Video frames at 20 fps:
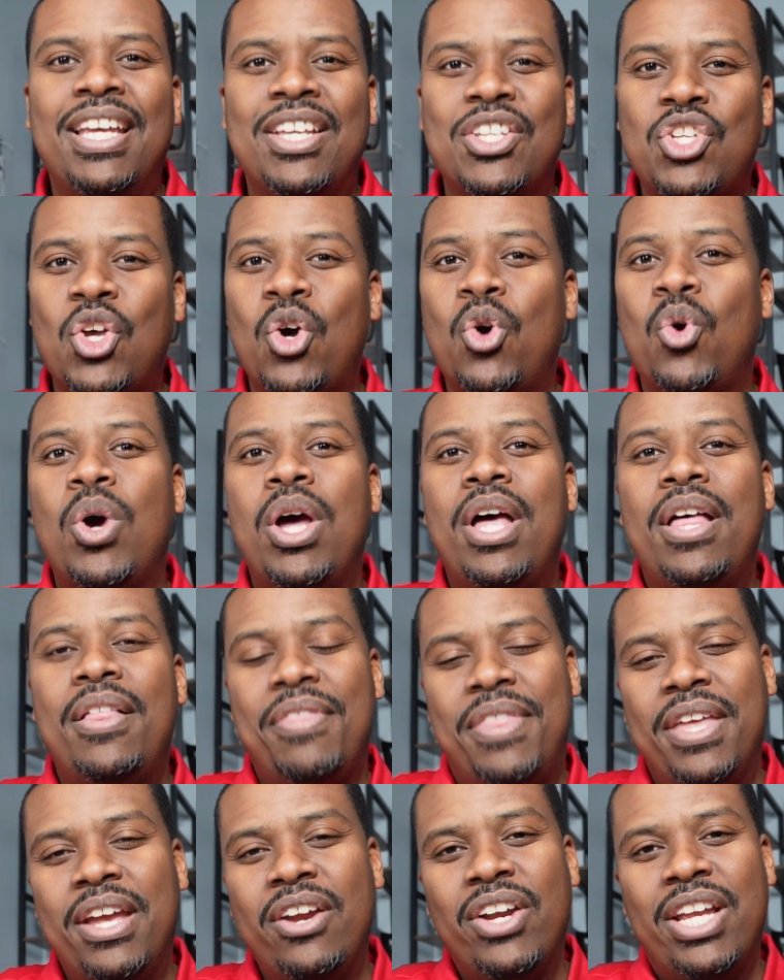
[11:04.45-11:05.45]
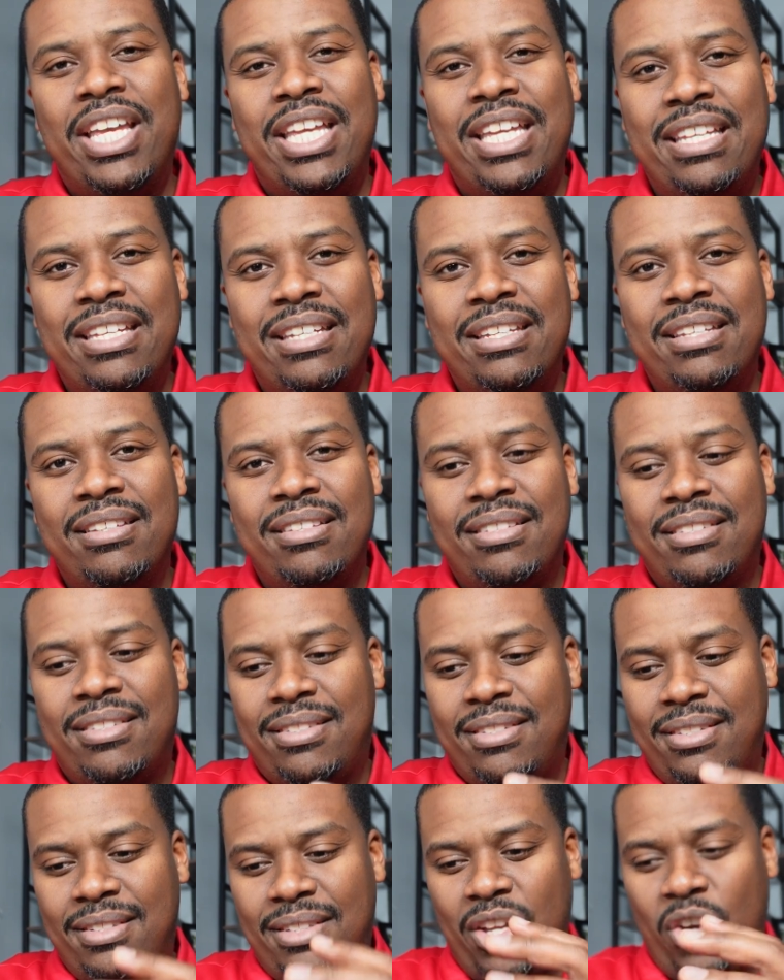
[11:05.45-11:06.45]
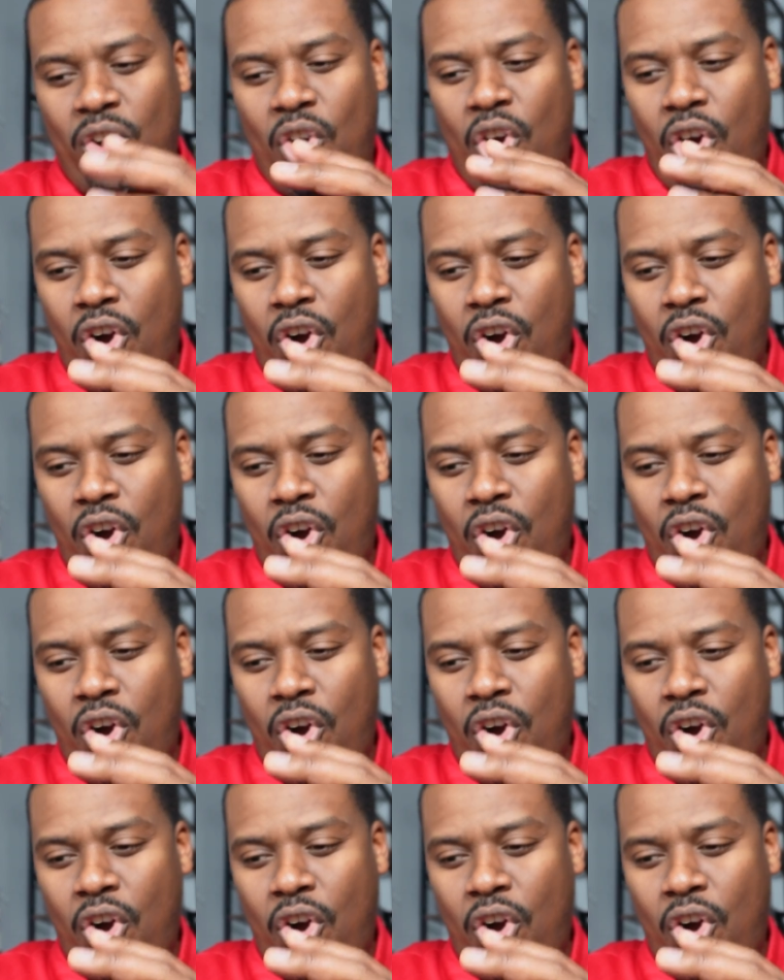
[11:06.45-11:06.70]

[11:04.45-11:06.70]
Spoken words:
So there